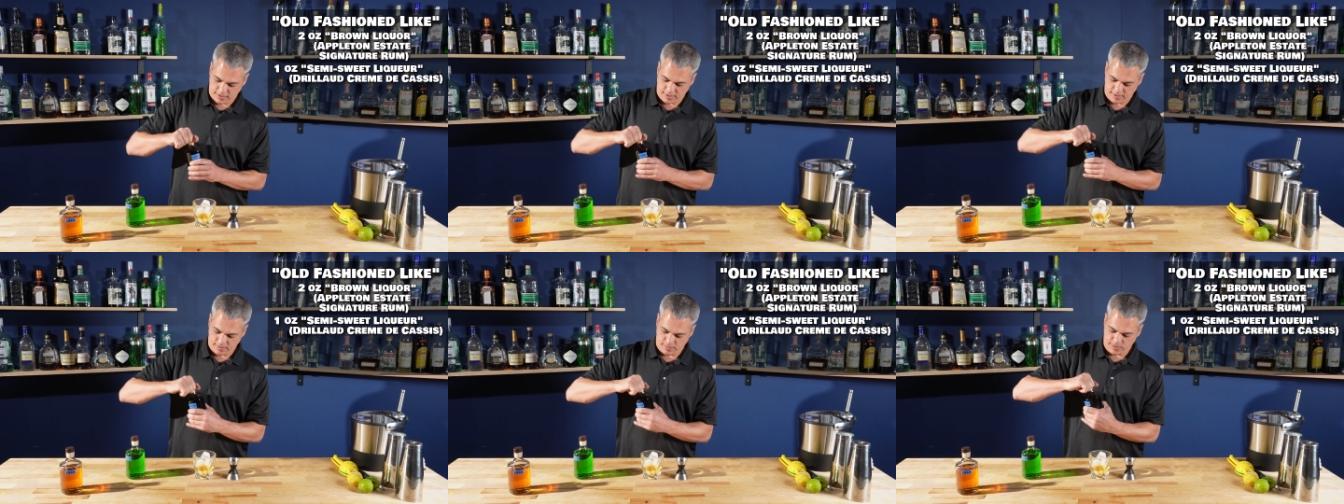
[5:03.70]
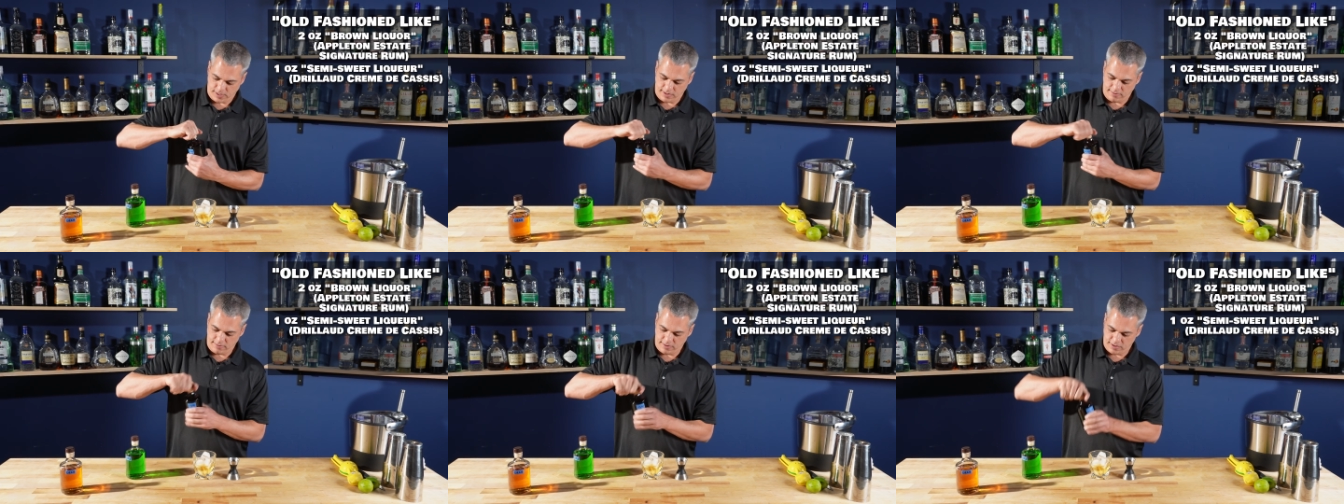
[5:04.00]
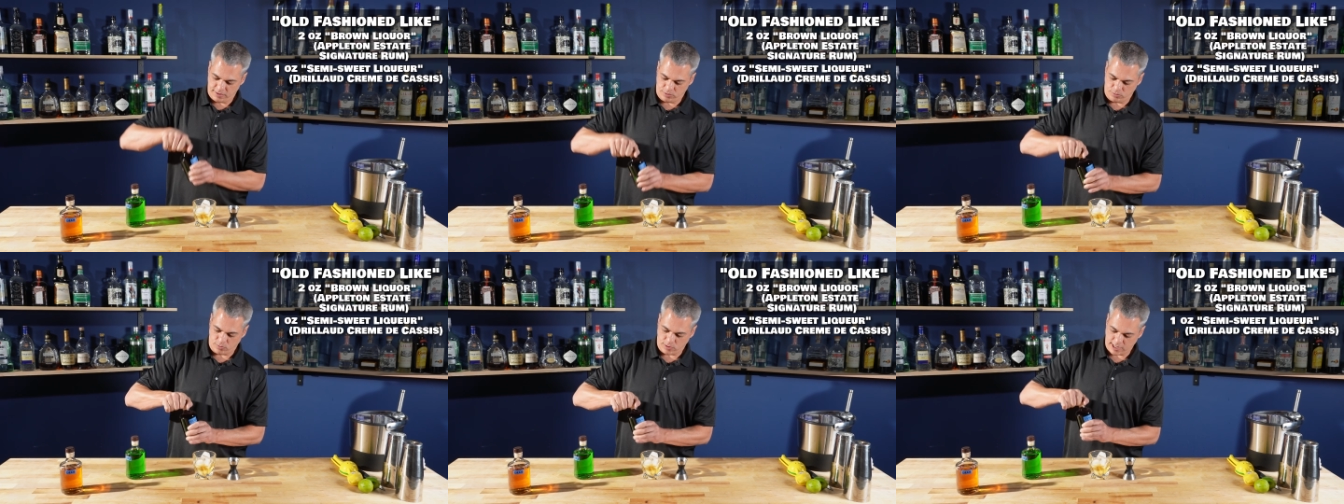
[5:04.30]
whatever
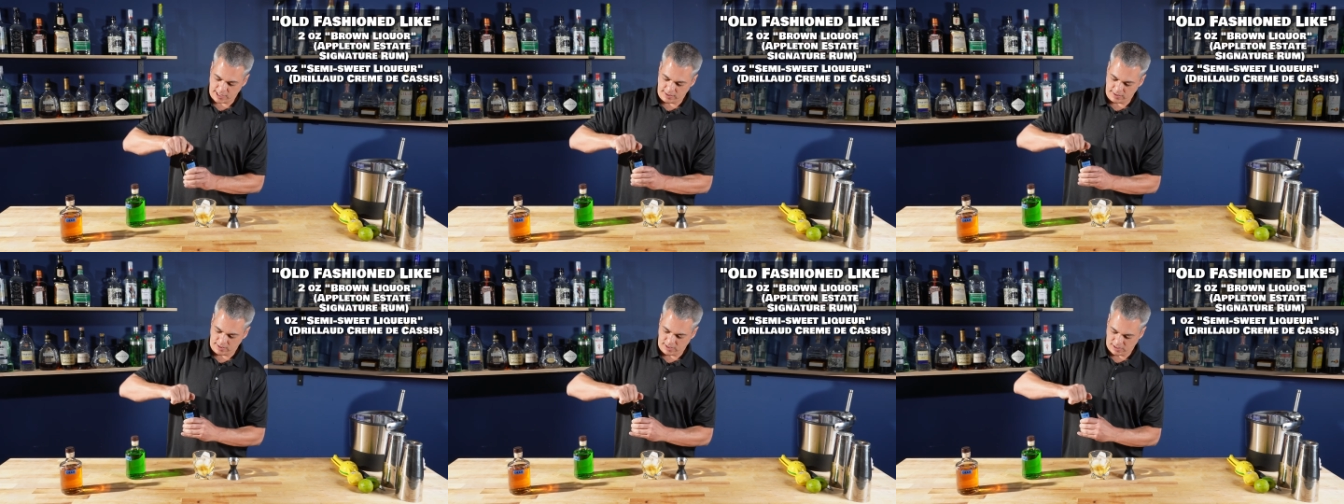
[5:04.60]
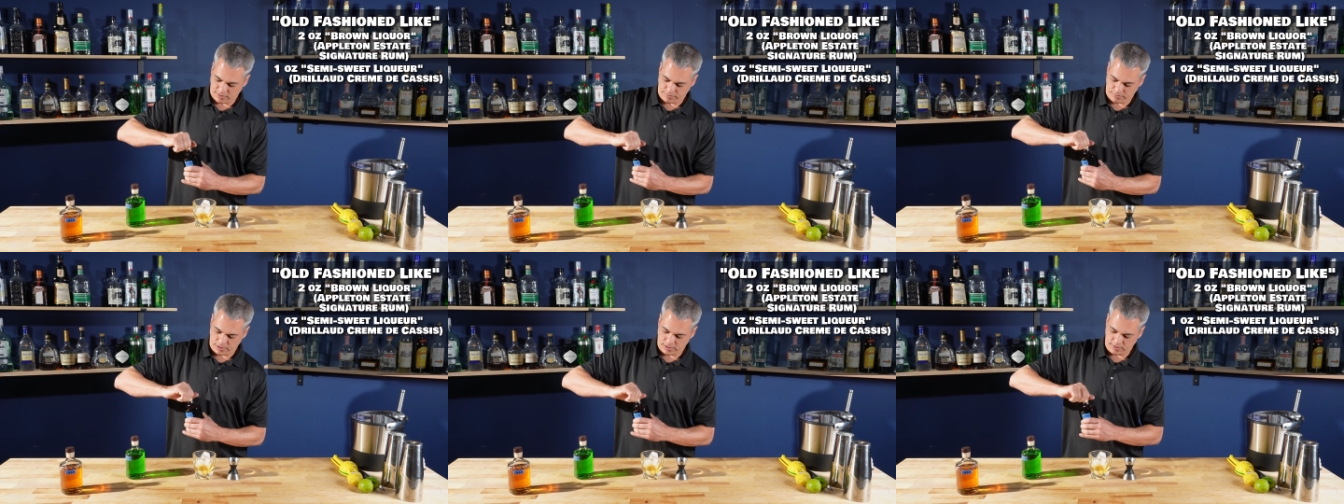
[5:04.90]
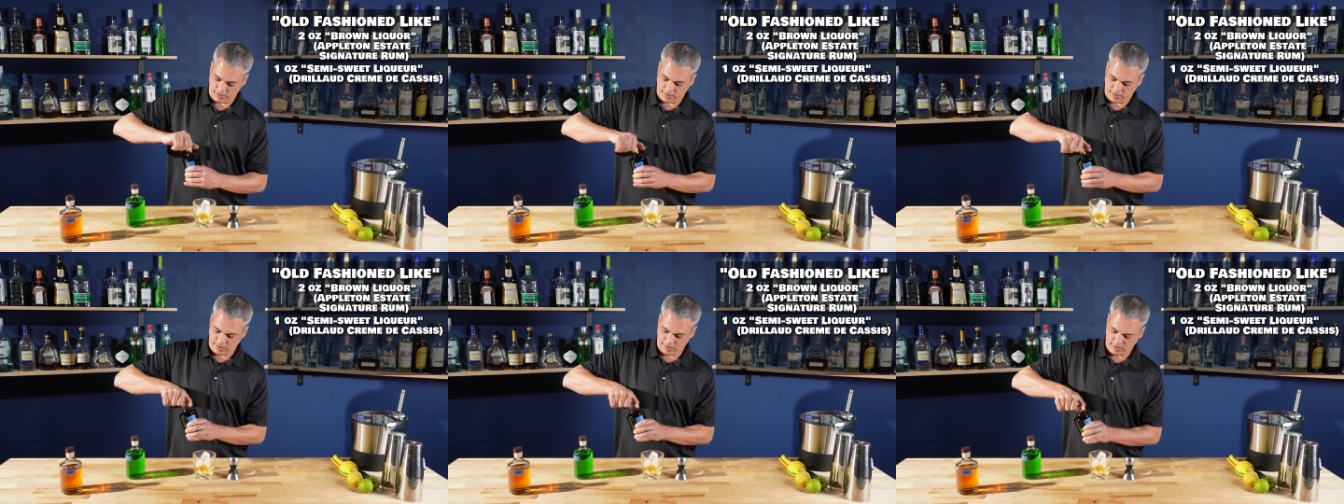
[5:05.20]
this red stuff
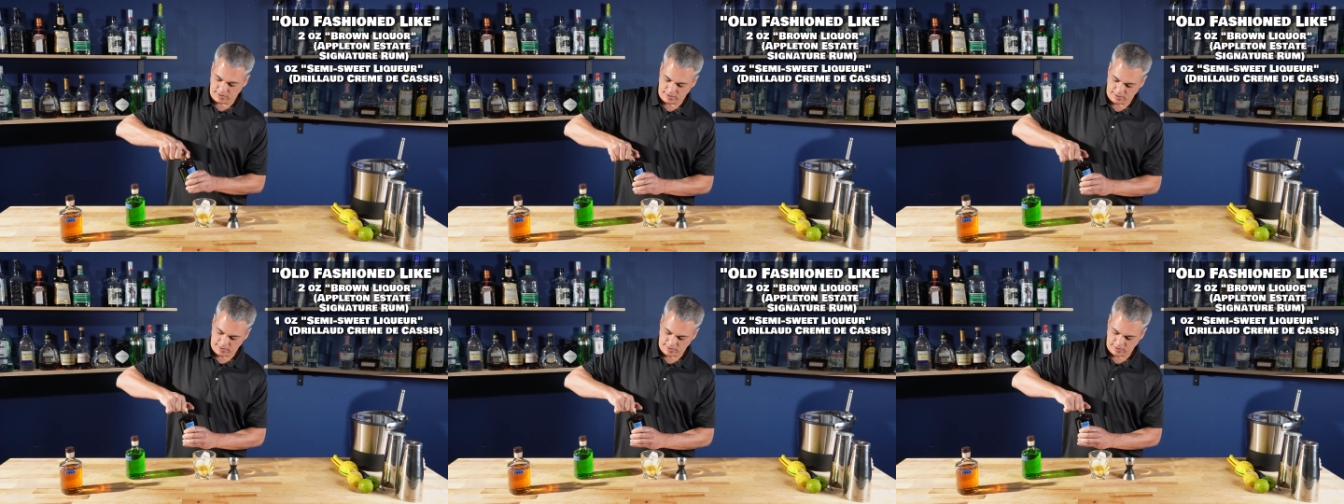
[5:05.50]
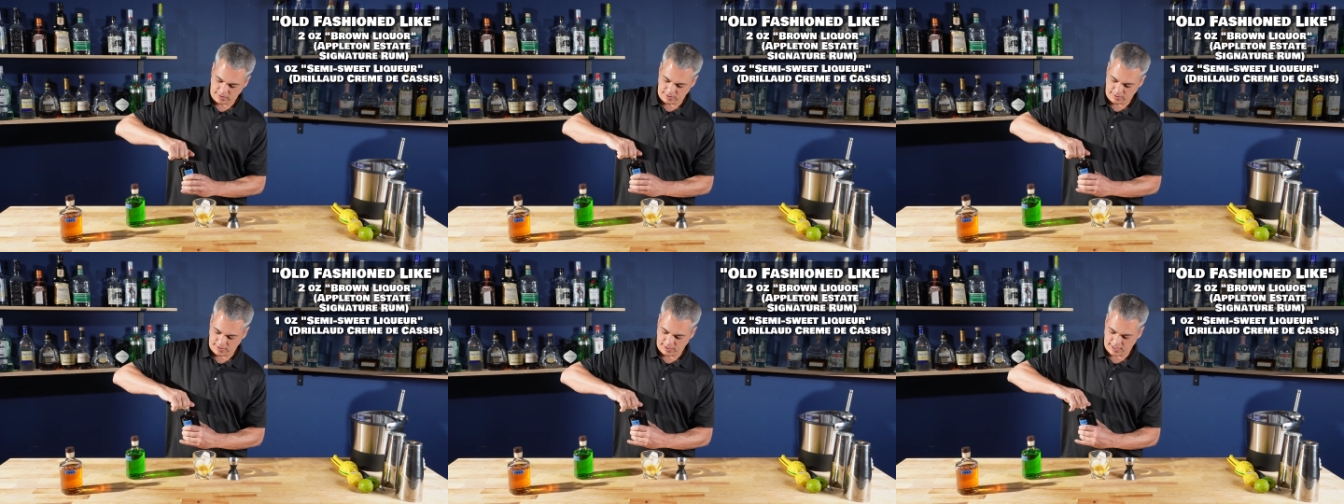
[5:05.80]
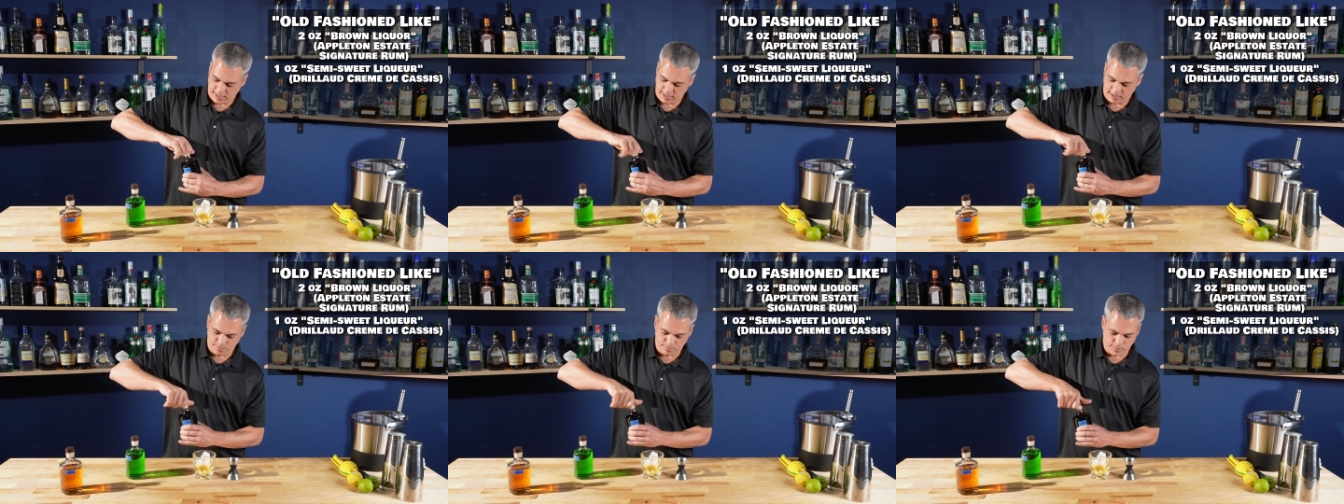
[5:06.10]
is
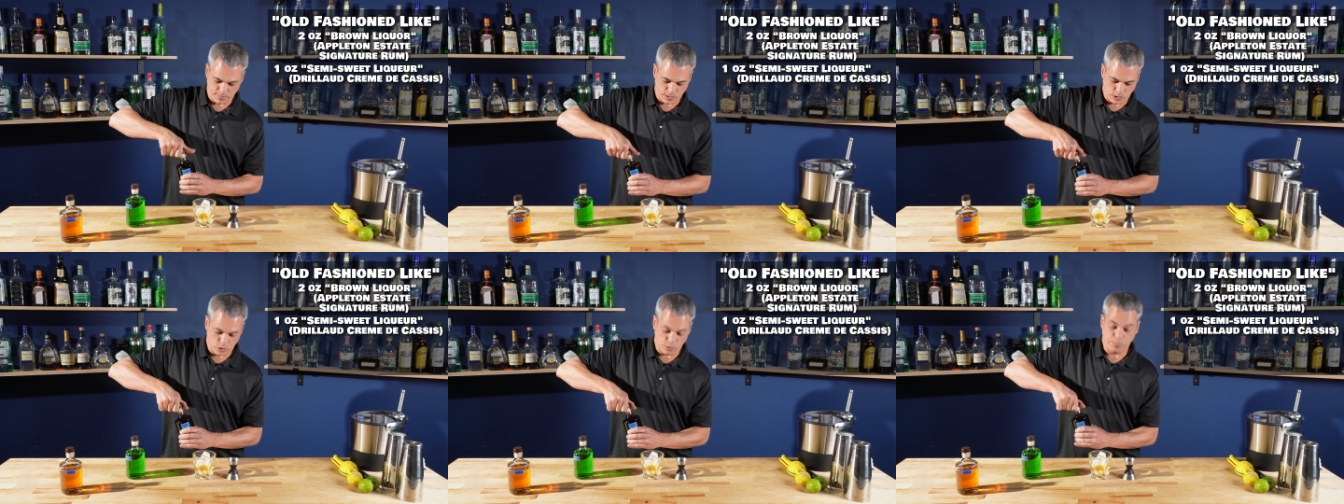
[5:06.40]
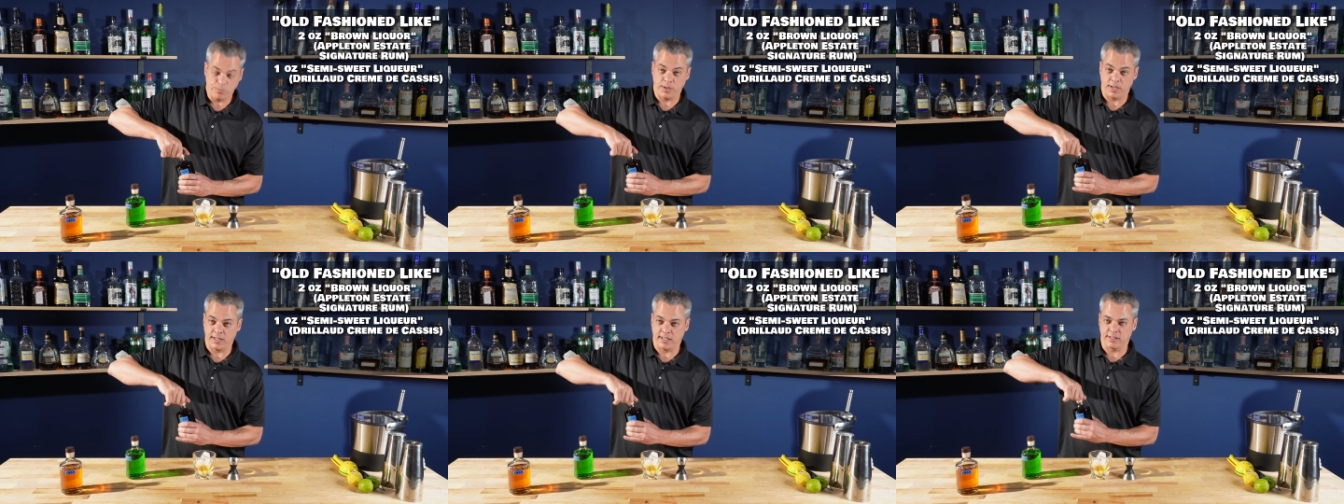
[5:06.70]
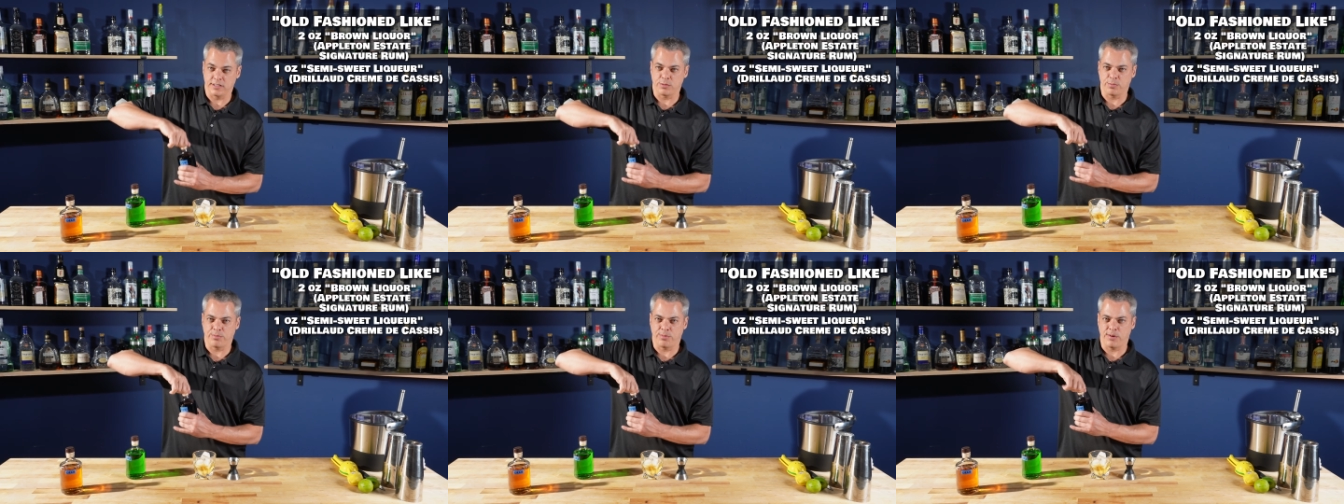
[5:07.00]
that I'm hoping
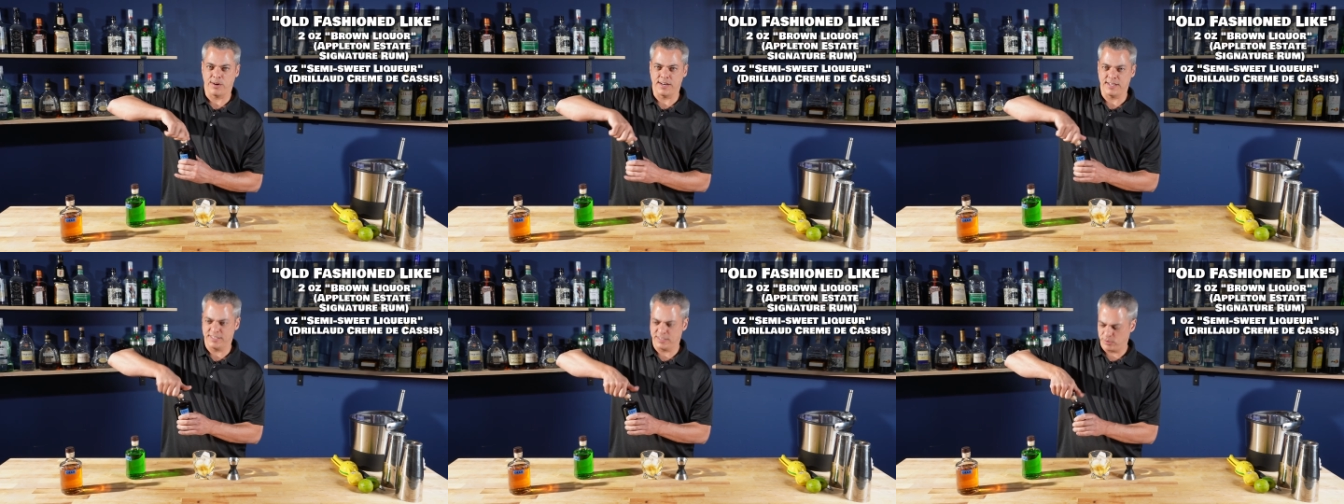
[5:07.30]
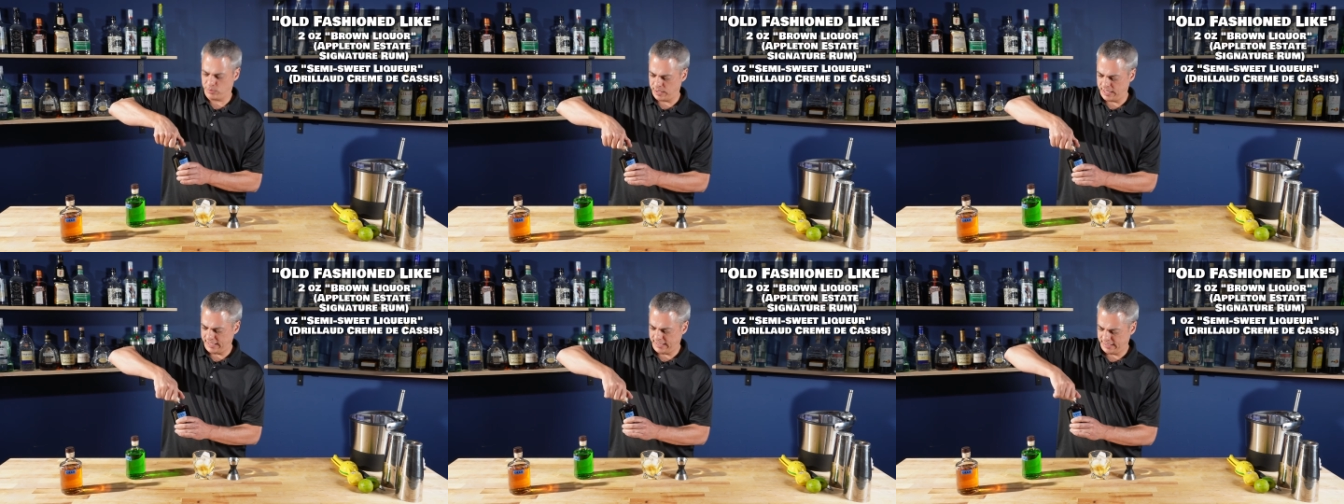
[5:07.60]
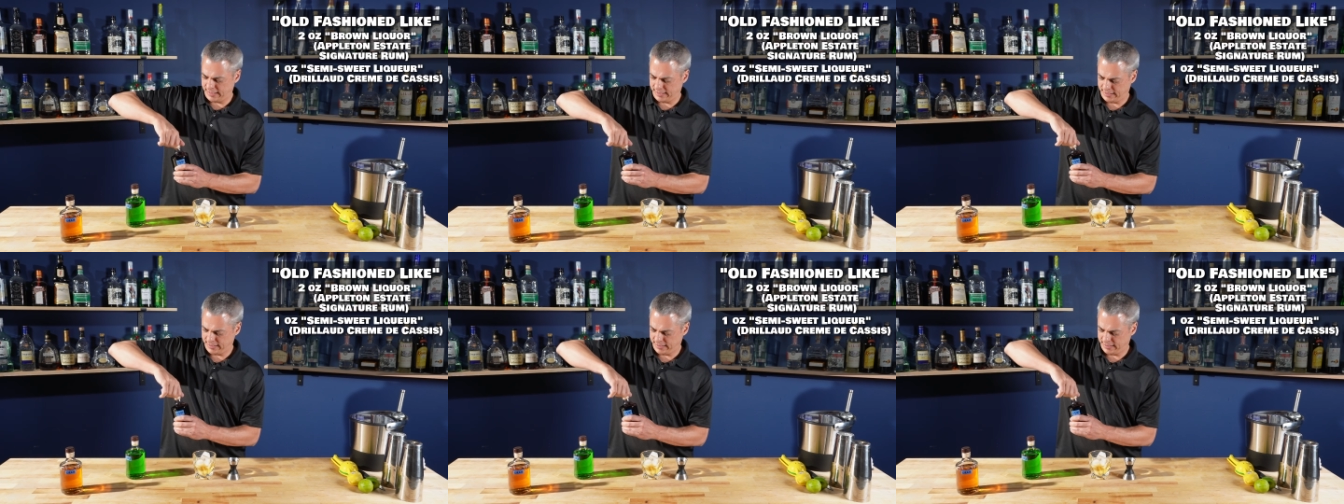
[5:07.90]
it's pretty sweet.